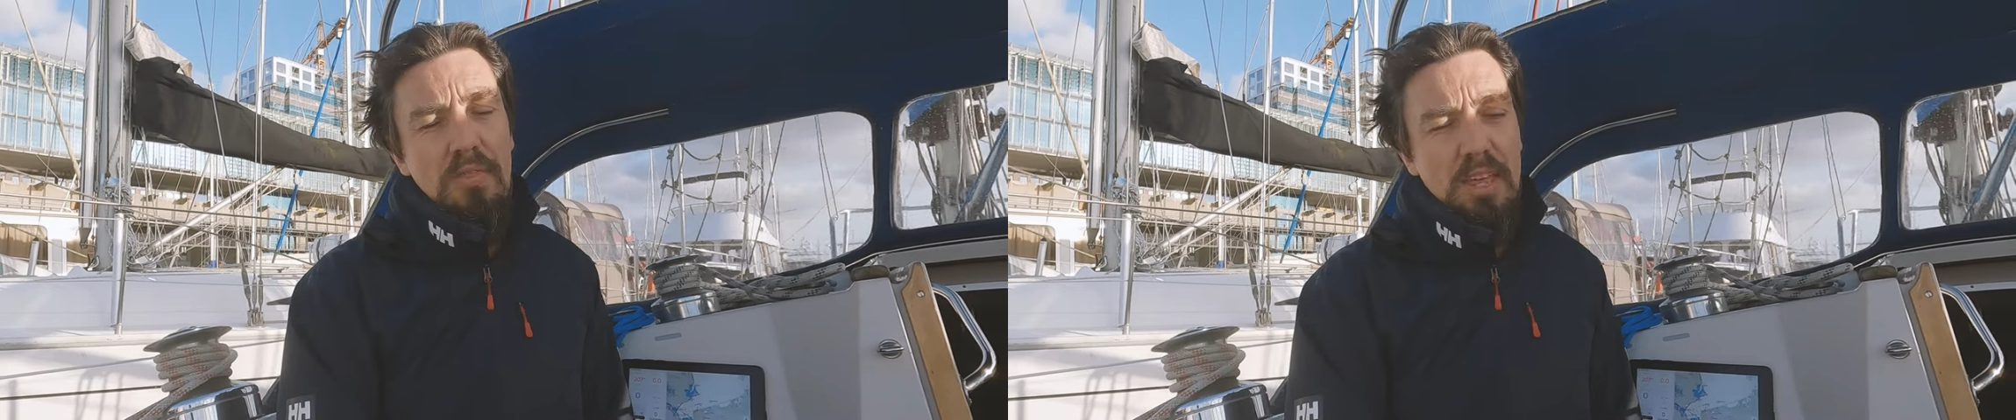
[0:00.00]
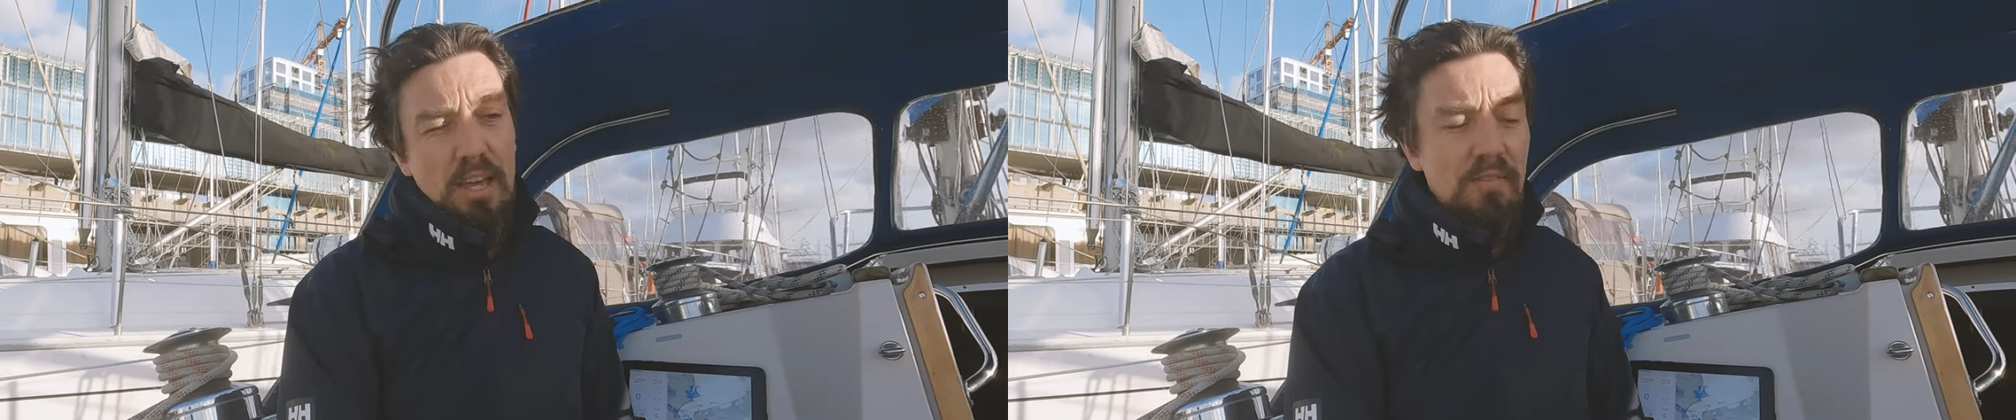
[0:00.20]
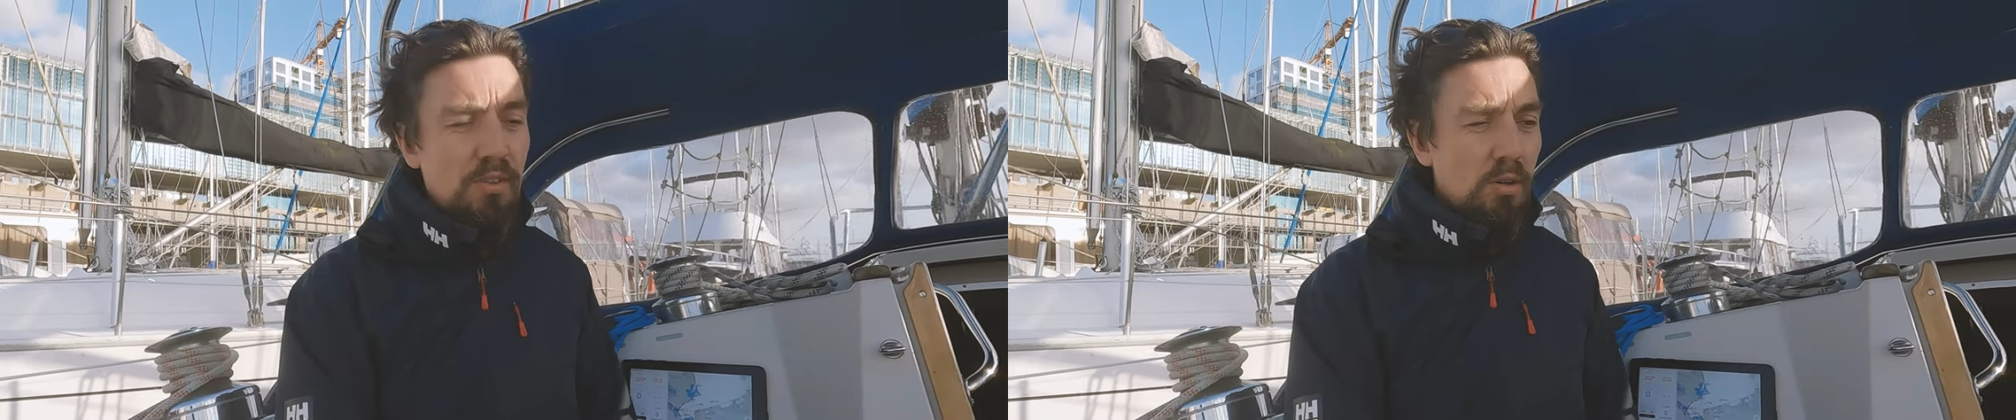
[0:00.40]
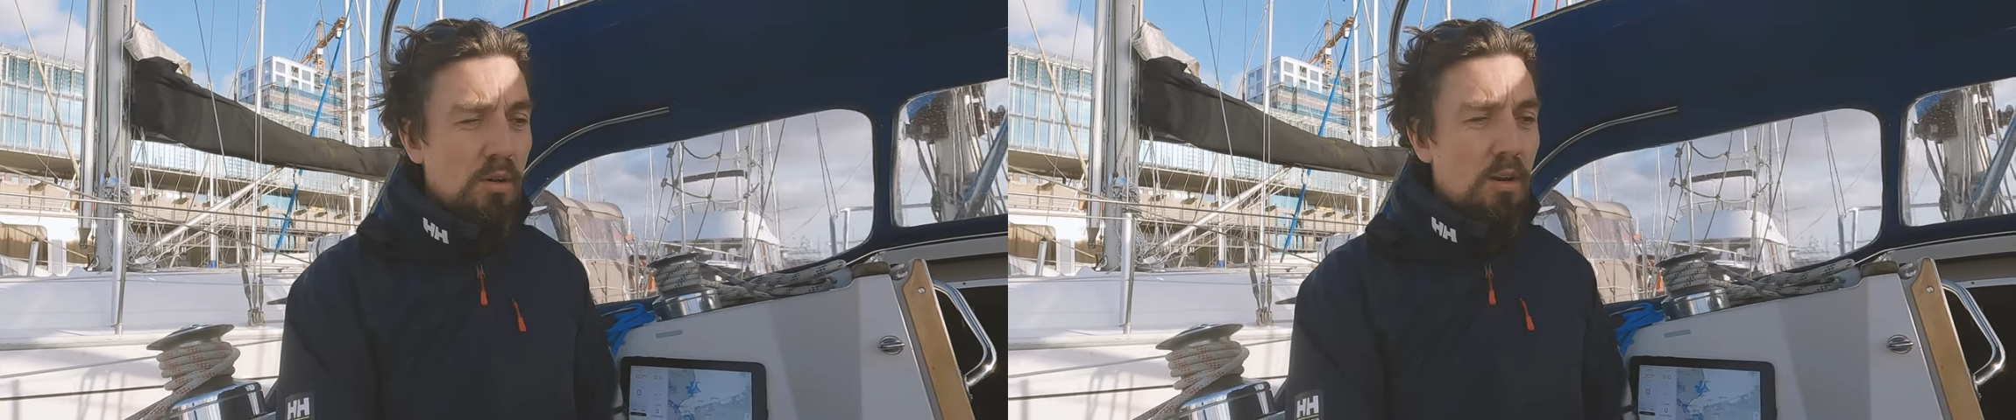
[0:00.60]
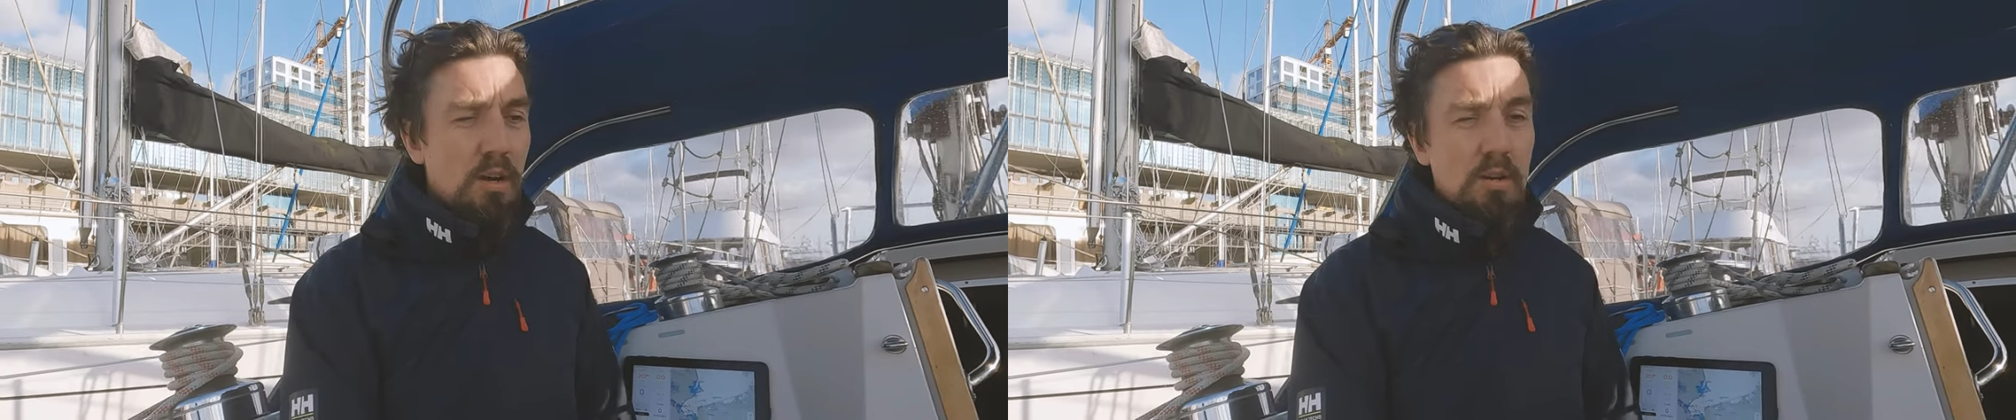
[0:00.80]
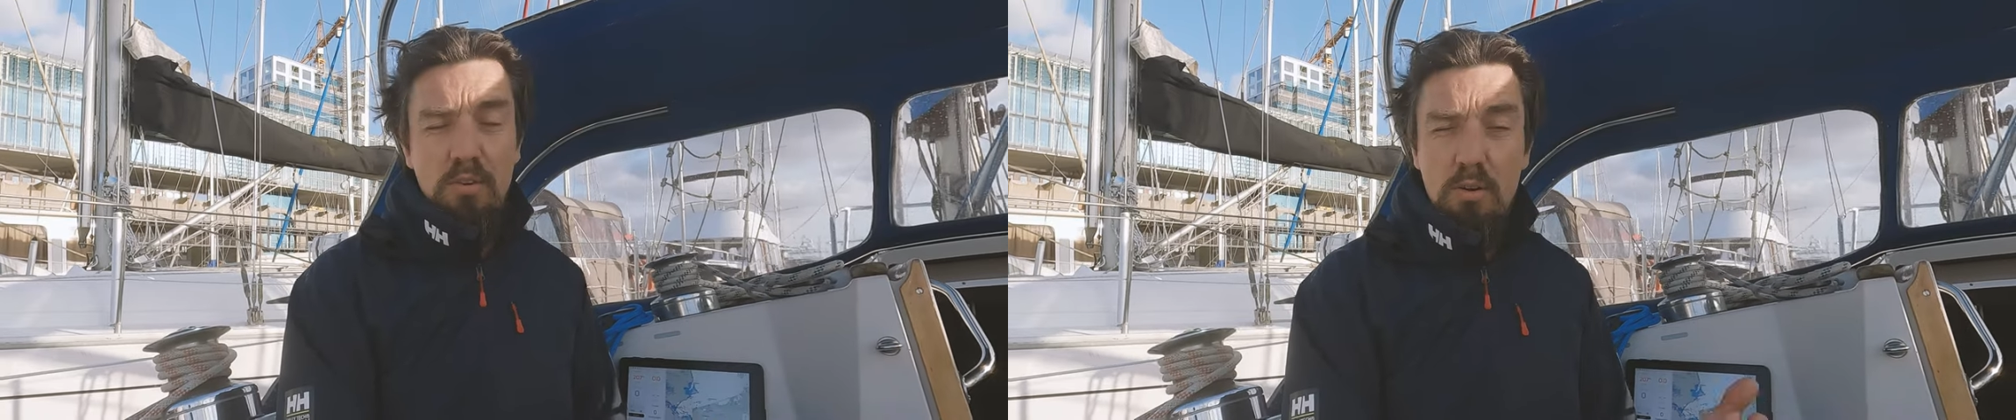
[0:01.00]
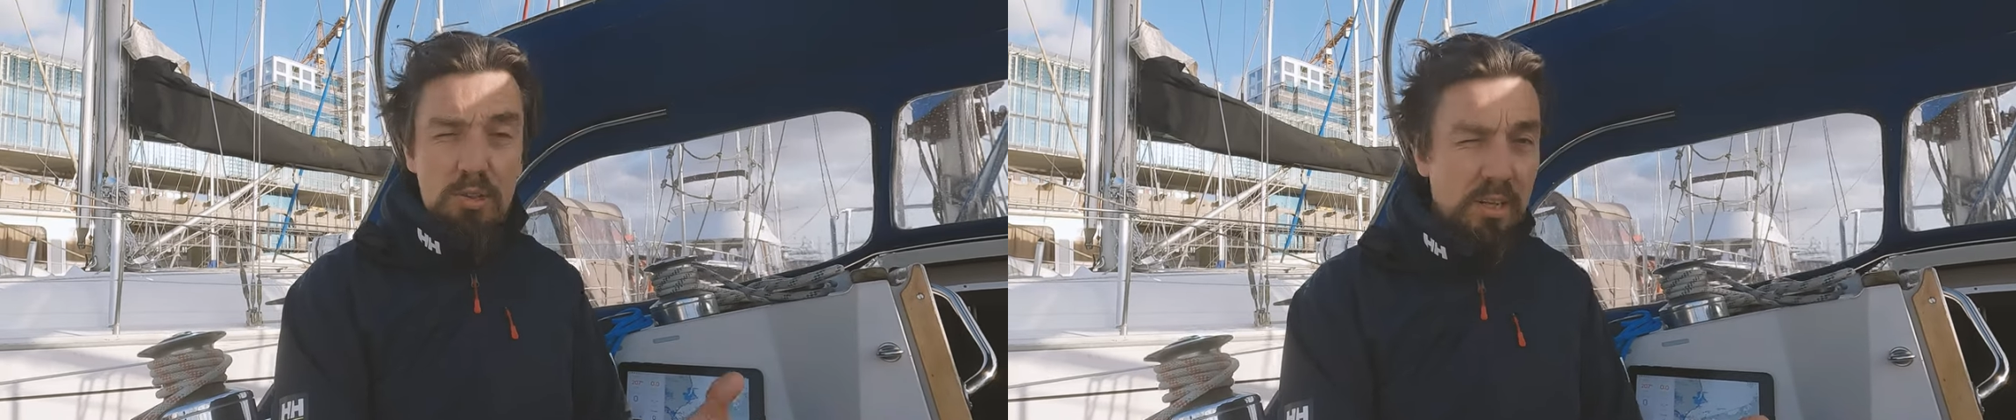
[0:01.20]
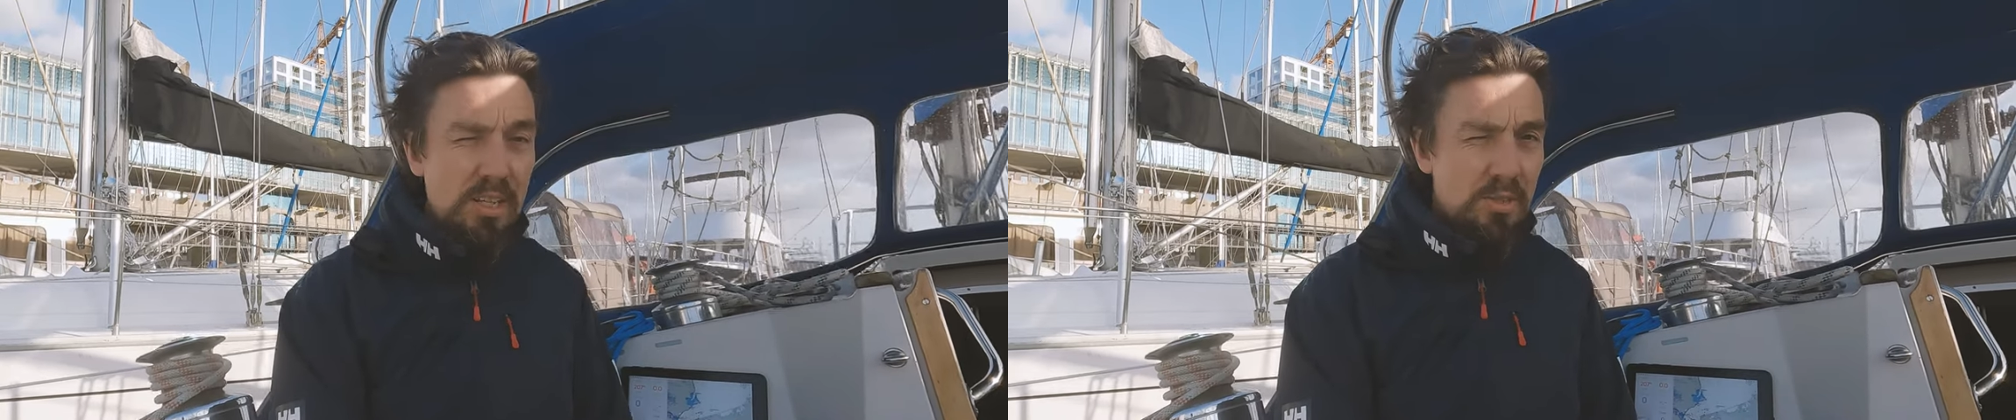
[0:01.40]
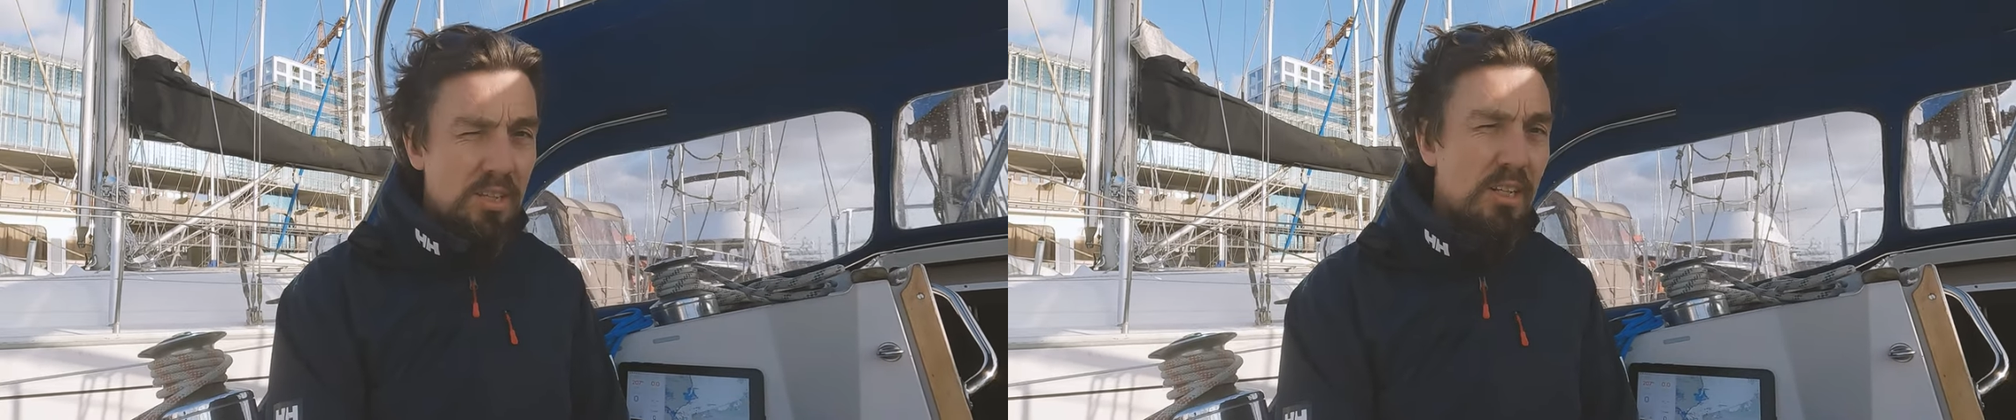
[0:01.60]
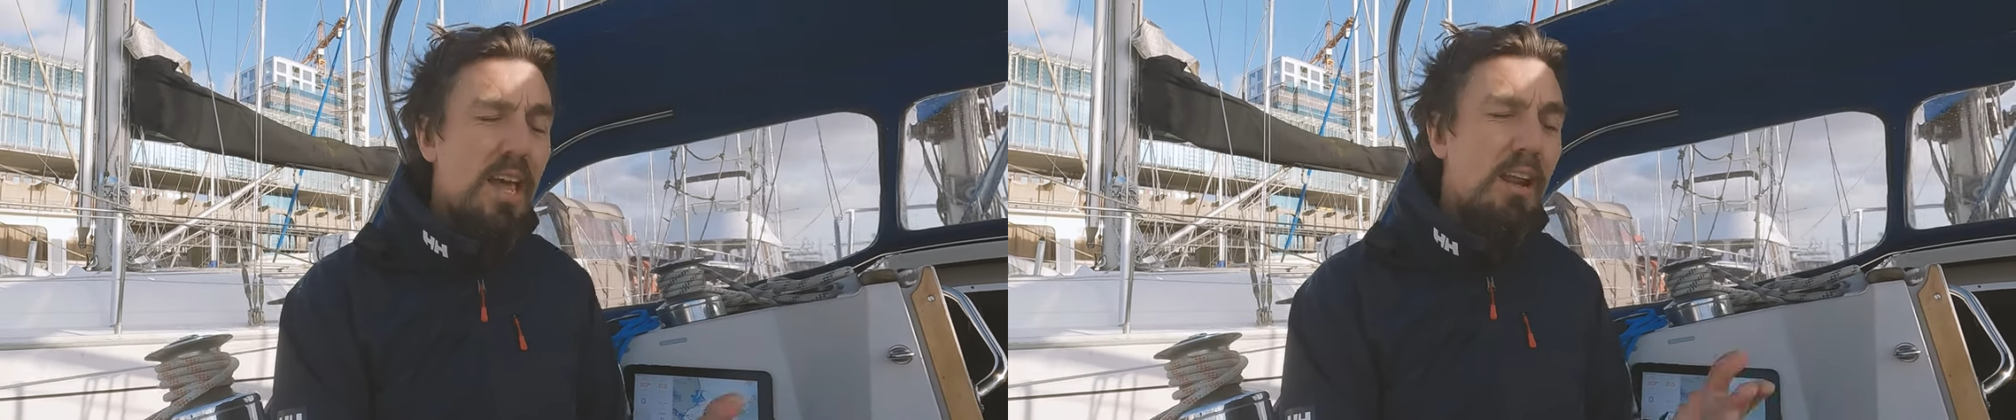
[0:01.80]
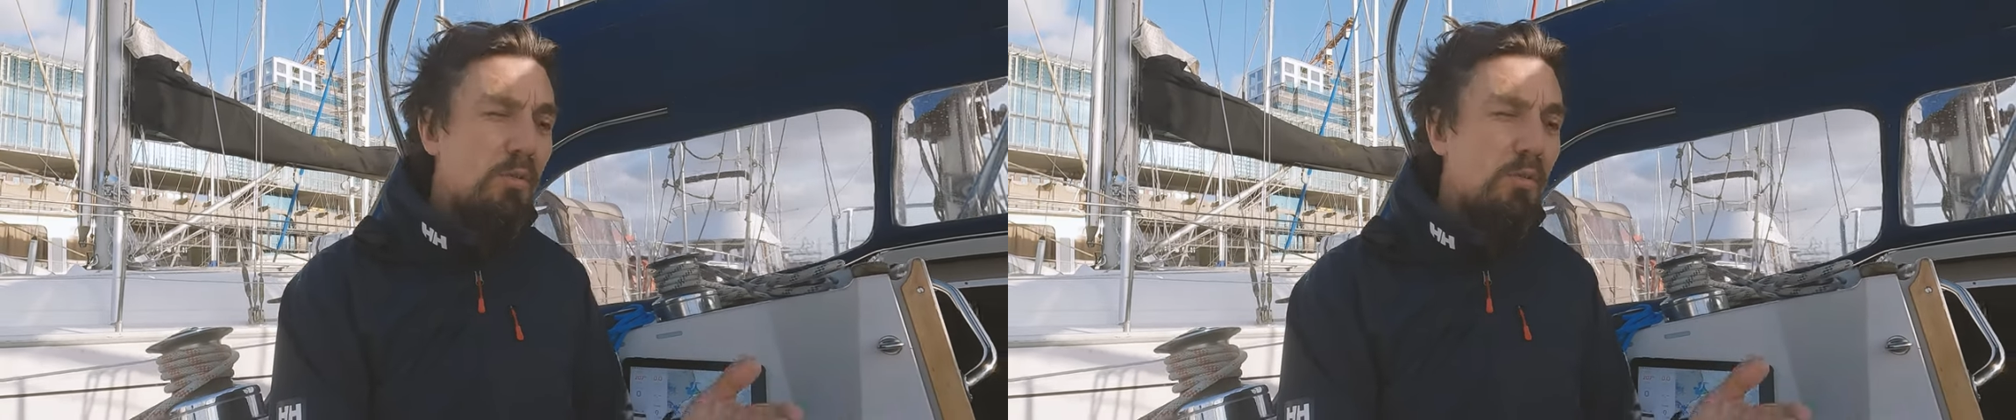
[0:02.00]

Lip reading: thing. And if you're also interested in that,